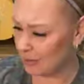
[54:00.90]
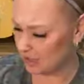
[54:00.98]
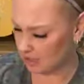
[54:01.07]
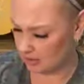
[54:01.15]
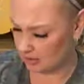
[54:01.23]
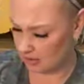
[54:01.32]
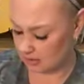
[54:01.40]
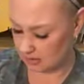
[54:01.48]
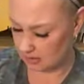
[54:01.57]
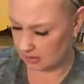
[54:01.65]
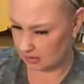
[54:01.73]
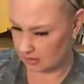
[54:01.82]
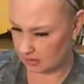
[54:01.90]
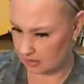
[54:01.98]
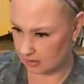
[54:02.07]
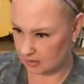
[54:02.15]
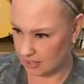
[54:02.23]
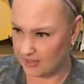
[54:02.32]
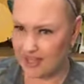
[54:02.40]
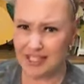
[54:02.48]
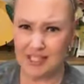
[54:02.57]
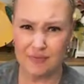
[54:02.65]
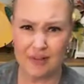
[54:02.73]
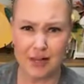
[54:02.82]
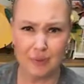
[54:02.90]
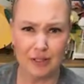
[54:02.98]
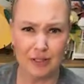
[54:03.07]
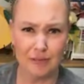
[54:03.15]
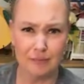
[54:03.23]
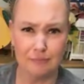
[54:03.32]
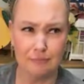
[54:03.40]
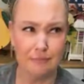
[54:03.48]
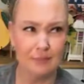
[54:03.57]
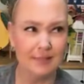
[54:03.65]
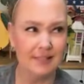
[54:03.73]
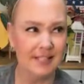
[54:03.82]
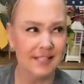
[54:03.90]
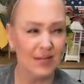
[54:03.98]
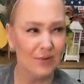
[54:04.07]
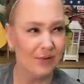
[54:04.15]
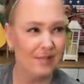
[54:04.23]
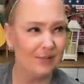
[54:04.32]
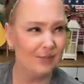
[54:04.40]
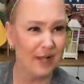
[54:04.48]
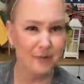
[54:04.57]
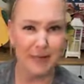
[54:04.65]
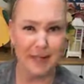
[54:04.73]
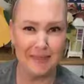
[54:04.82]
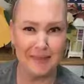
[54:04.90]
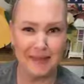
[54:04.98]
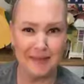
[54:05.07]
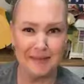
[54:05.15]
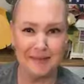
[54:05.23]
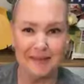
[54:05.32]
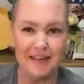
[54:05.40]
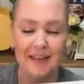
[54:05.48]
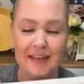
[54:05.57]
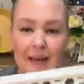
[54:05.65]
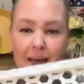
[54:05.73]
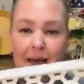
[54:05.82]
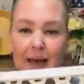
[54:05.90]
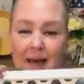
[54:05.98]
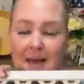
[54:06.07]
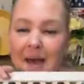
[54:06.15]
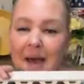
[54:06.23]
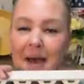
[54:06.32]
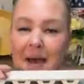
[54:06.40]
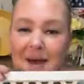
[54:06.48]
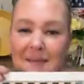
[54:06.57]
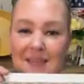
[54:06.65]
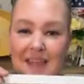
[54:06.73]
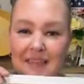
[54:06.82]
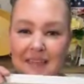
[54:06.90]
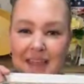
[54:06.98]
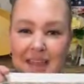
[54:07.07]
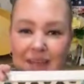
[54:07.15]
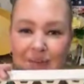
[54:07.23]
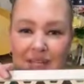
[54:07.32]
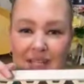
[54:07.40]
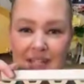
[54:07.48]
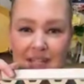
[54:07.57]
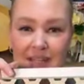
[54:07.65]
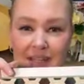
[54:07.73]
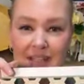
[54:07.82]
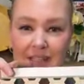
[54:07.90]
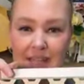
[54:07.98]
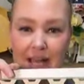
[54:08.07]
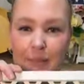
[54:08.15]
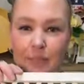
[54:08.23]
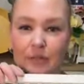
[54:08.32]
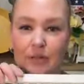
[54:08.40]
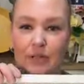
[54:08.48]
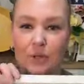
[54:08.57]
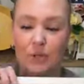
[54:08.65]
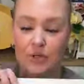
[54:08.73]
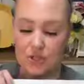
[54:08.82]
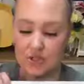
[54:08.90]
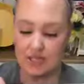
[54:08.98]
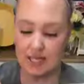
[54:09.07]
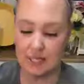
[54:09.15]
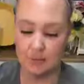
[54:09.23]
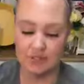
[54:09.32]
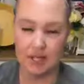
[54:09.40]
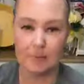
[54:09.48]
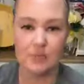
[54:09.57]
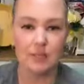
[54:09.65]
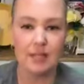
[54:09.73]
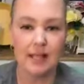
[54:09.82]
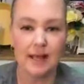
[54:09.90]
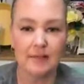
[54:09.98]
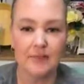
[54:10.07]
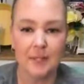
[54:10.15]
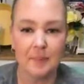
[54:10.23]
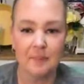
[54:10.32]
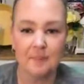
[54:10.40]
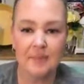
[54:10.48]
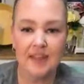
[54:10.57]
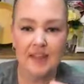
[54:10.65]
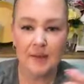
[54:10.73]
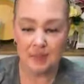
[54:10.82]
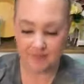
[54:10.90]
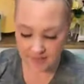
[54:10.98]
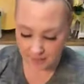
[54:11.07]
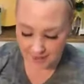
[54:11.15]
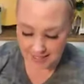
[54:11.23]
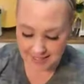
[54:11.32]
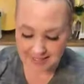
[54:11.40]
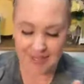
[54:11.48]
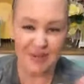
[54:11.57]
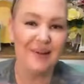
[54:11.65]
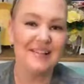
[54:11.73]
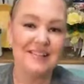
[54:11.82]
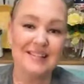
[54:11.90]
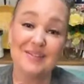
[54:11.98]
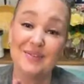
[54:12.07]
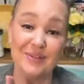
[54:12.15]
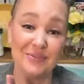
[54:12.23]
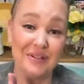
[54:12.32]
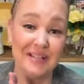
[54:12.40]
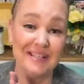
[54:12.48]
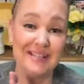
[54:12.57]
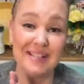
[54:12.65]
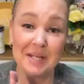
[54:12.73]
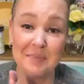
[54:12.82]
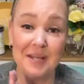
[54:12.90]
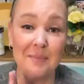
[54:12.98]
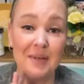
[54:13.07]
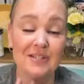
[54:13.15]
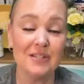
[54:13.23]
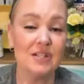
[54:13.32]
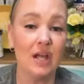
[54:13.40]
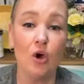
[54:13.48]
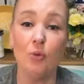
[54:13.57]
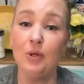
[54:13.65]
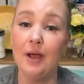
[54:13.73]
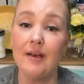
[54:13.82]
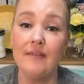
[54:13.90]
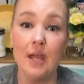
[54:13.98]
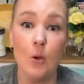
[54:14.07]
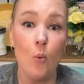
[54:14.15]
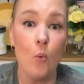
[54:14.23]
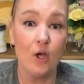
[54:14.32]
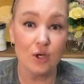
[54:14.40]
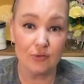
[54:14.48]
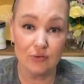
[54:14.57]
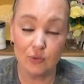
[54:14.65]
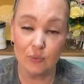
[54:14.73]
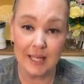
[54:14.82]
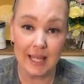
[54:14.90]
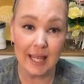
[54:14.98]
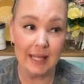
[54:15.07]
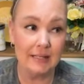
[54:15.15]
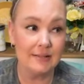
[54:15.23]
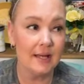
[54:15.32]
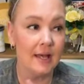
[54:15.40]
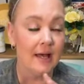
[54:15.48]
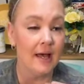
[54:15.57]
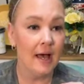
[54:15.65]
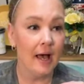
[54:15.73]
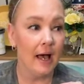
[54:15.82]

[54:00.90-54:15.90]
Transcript: Flower. I think it's flower. Today's keyword is flower, I think. And then we did this apple orchard sign, which I absolutely love. So, but if anyone has any questions, feel free to send me a message. I hope you have a wonderful weekend.